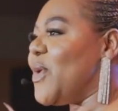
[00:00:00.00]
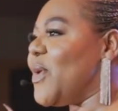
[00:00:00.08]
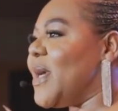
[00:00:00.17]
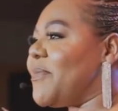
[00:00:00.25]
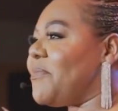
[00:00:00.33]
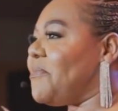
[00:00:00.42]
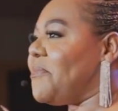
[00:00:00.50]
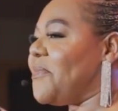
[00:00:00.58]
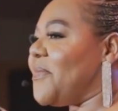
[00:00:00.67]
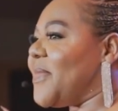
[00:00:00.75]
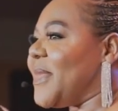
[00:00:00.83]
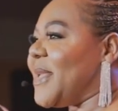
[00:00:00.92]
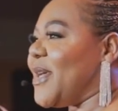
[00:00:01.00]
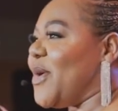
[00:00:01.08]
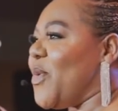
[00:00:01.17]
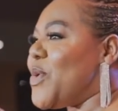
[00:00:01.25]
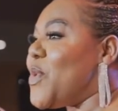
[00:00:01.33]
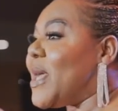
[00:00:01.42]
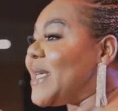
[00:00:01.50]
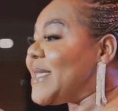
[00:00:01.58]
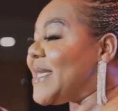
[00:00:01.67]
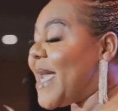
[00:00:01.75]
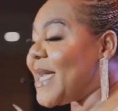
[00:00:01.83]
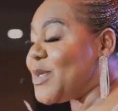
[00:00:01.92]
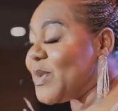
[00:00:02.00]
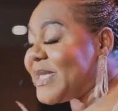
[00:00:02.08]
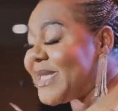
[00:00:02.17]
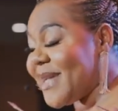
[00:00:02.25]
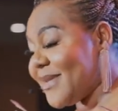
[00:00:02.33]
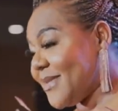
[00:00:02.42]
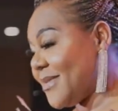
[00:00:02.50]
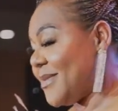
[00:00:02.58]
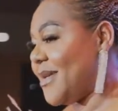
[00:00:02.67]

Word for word: know, when we are sad, we sing.